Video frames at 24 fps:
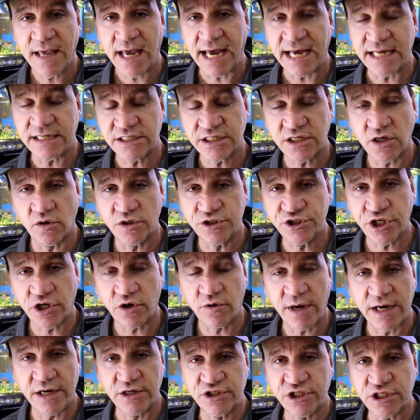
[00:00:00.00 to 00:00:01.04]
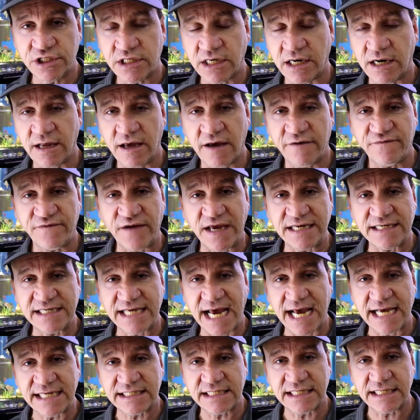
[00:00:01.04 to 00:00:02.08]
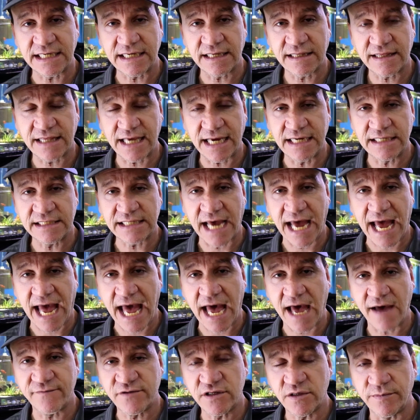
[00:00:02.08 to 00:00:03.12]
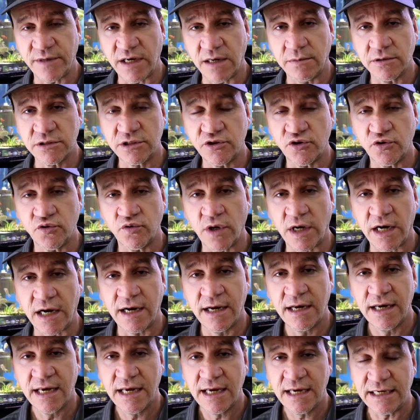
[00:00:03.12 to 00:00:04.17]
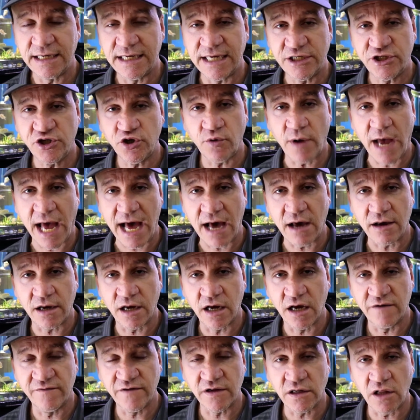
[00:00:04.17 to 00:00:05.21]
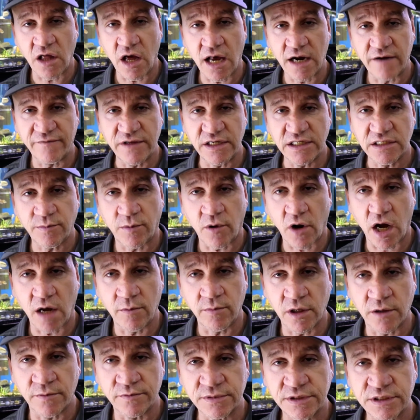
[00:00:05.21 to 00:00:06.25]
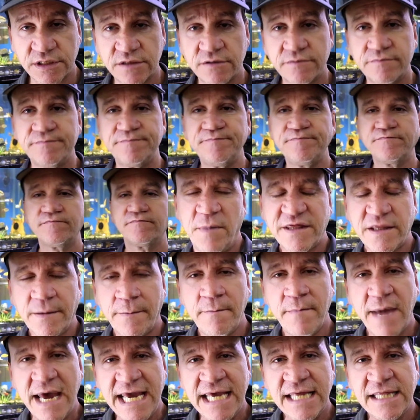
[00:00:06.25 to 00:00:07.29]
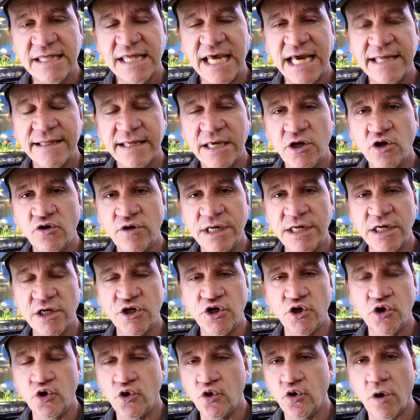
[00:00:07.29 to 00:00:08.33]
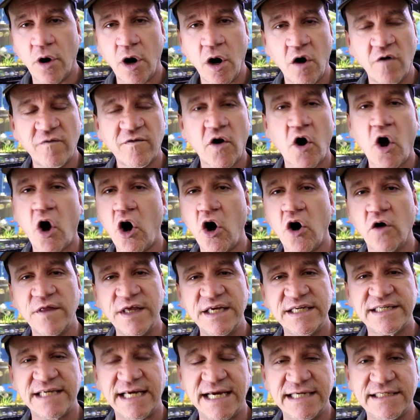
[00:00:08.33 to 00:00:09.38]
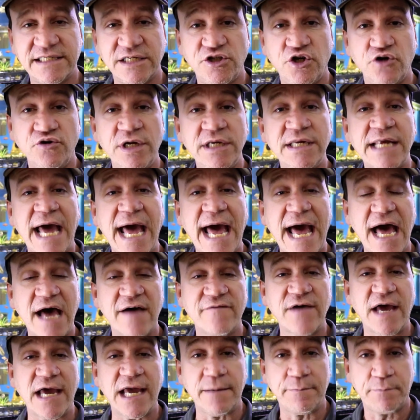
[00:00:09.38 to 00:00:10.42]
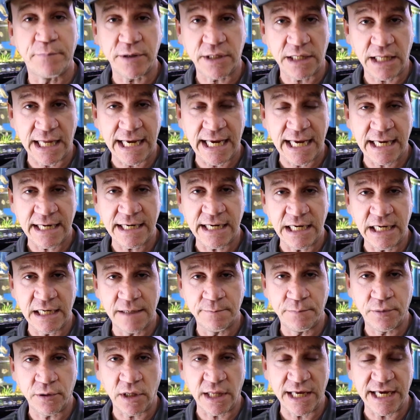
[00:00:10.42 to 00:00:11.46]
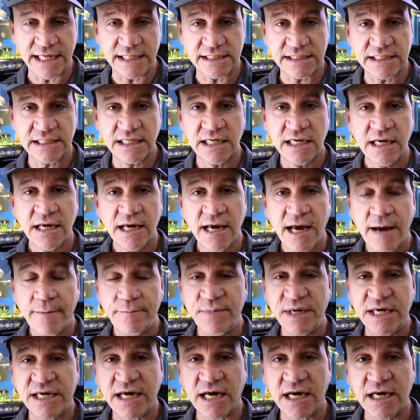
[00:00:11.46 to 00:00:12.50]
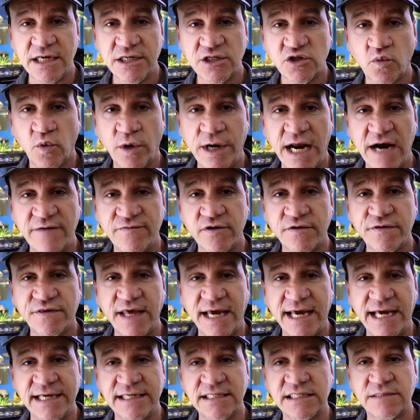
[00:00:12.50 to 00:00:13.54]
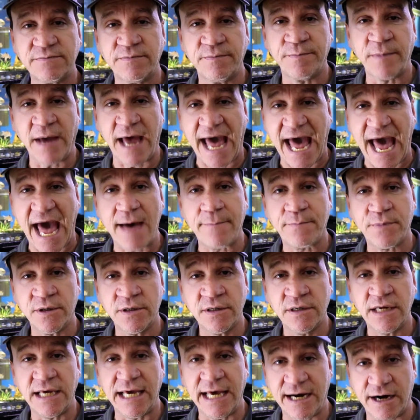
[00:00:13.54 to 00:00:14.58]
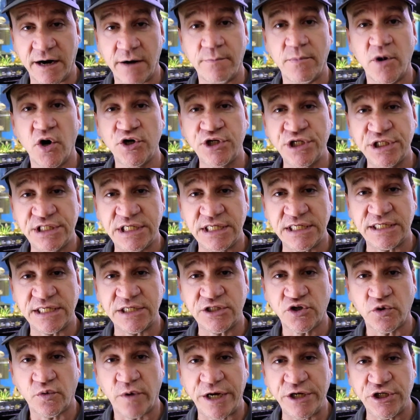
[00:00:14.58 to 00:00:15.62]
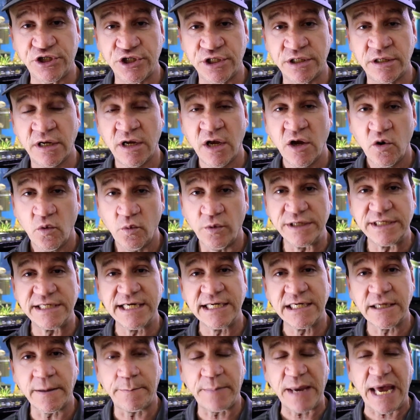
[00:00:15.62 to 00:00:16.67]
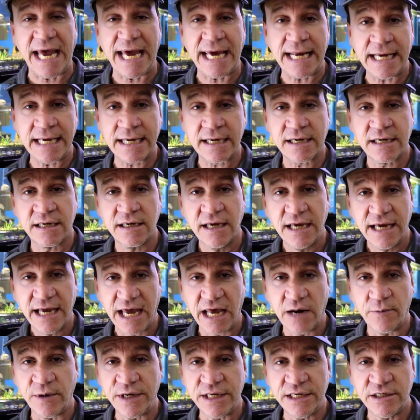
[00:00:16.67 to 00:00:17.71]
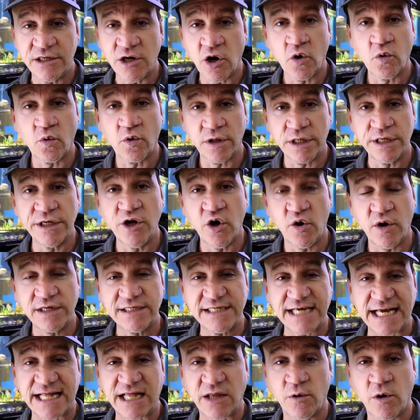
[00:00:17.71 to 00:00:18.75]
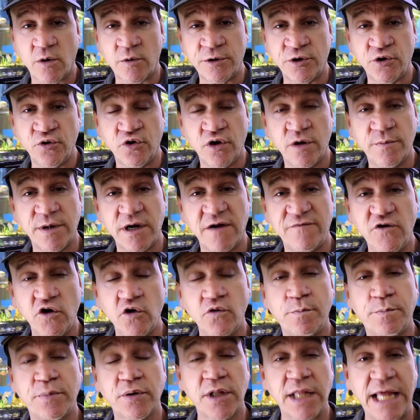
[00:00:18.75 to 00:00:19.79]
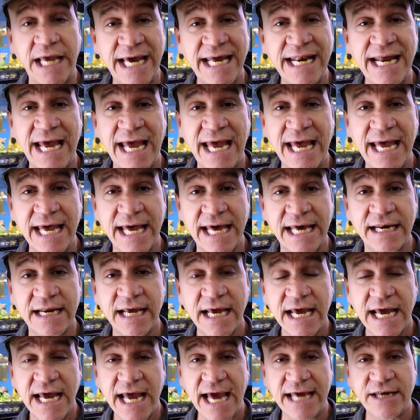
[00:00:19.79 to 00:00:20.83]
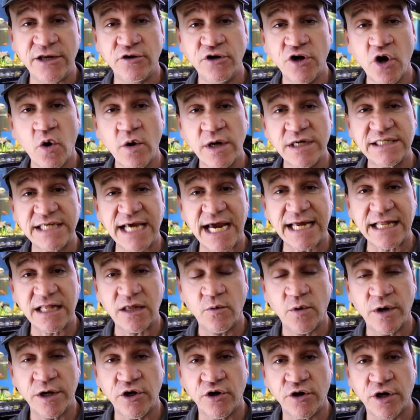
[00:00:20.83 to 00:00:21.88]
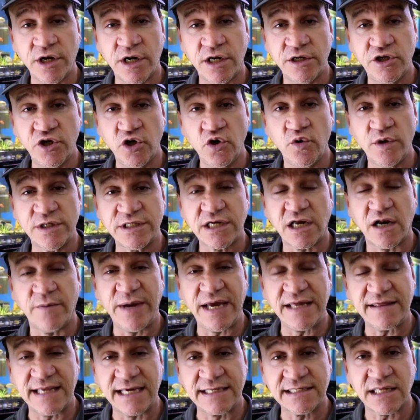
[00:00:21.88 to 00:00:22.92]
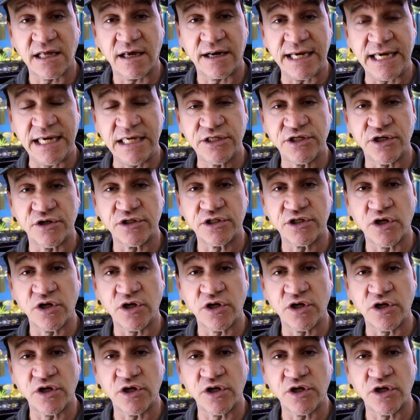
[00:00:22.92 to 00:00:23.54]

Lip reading: And so a generator is just a fantastic thing to have to be able to get you out of a lot of these problems. But the main thing that you need to do over all these things is you need to have a plan in place, because whenever things happen in an emergency situation, we tend to panic and we don't really know exactly what we're doing. But if you plan ahead and you know exactly what you're going to do, it's going to make things a lot easier.